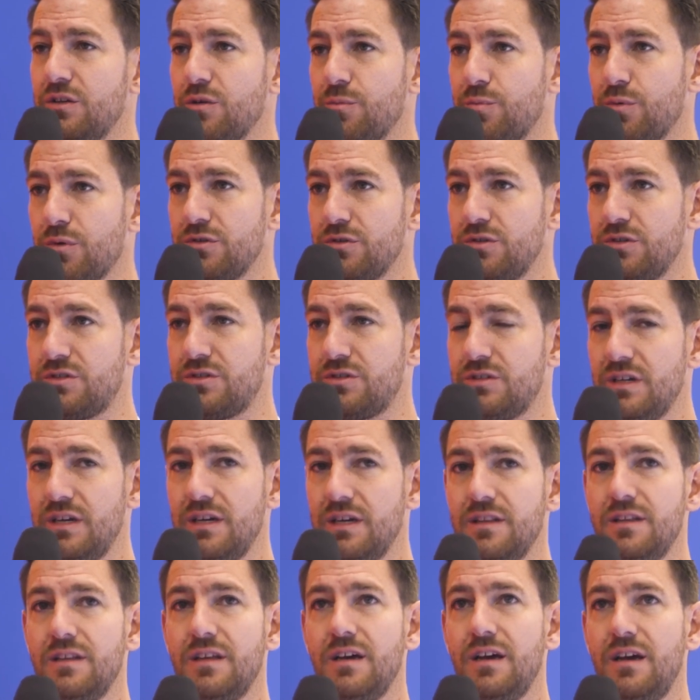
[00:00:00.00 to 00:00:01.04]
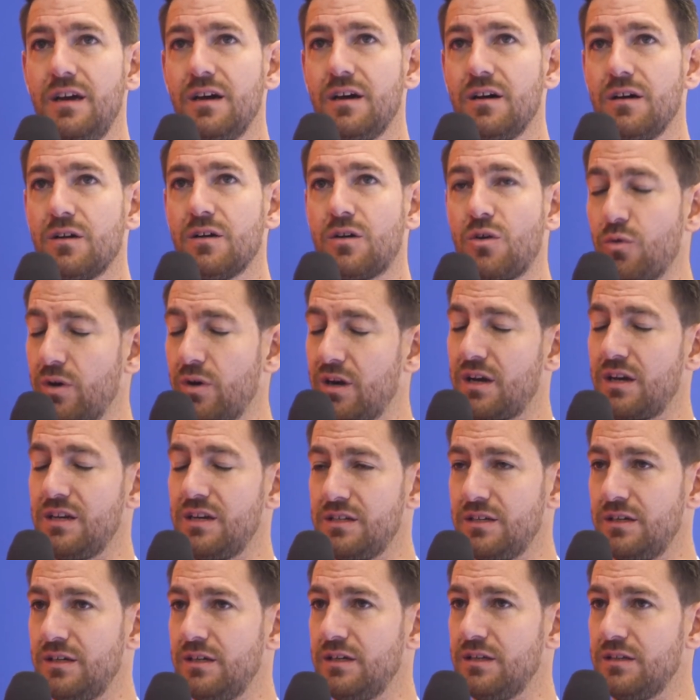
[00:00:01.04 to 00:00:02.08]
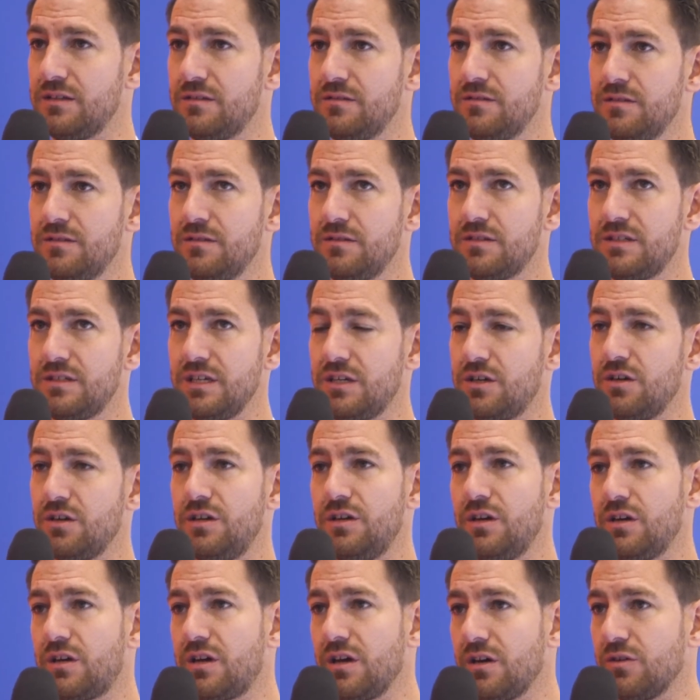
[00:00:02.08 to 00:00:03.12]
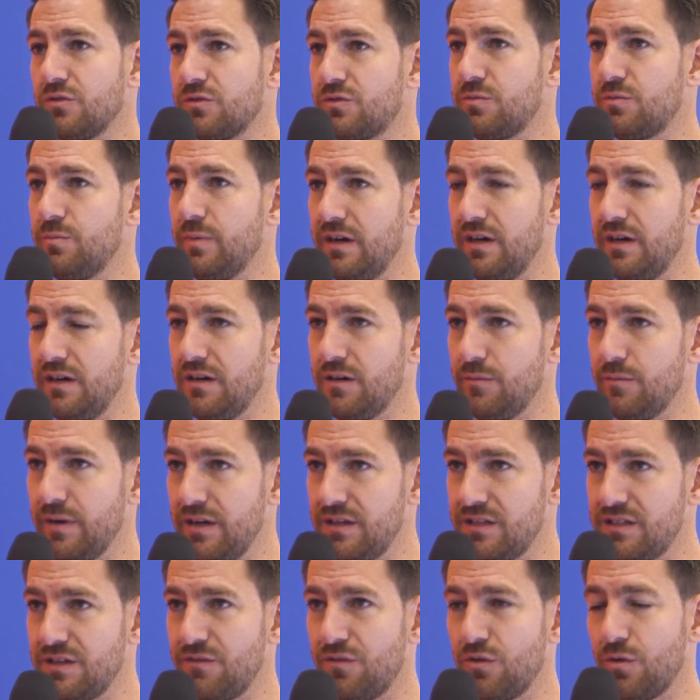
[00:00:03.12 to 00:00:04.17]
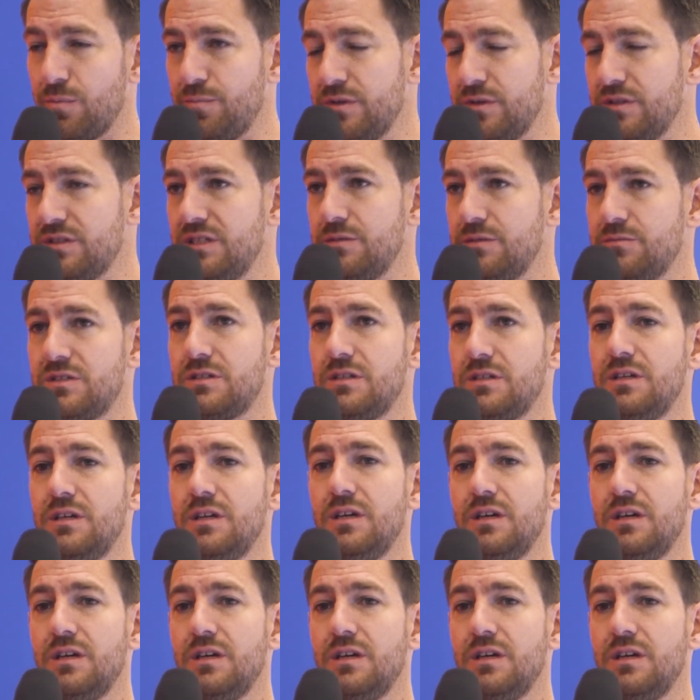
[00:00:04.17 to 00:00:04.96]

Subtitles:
the product, and they are quickly taken in account by development teams.